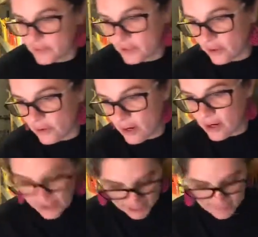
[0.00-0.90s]
So
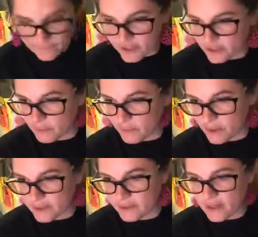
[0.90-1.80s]
our nonfiction
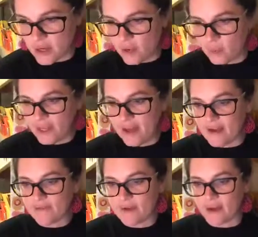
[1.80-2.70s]
books, we
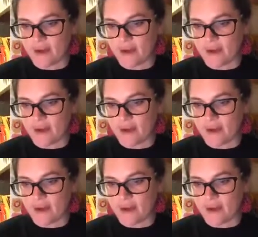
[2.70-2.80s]
have